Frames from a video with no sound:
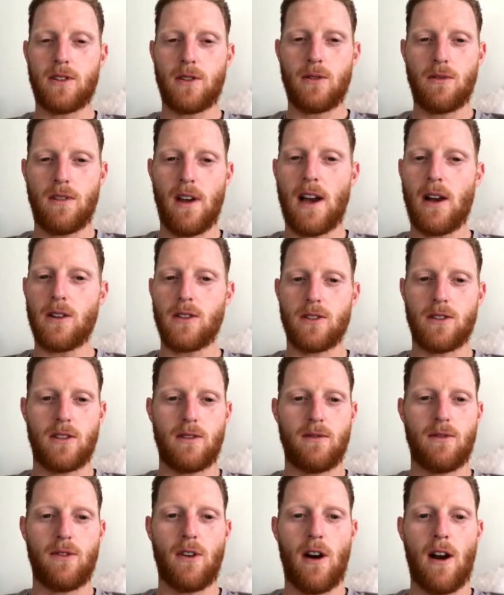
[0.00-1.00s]

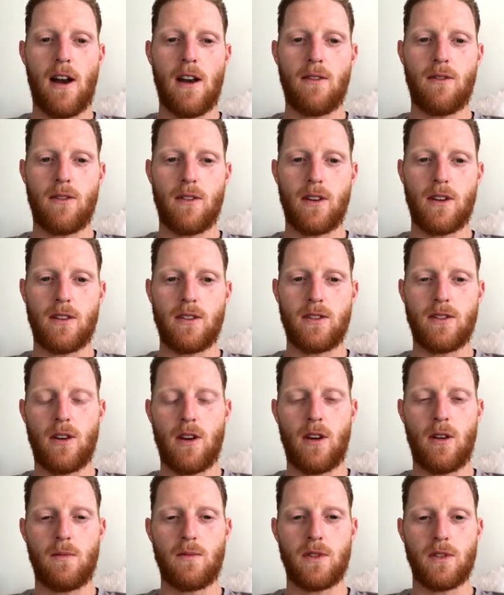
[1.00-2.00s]
2005 in
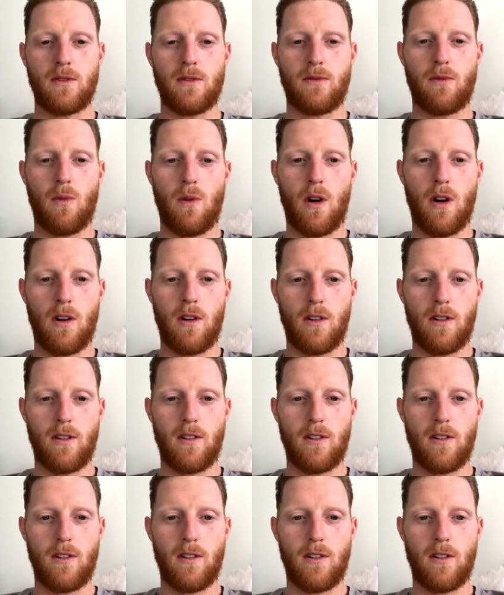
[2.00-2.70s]
terms of what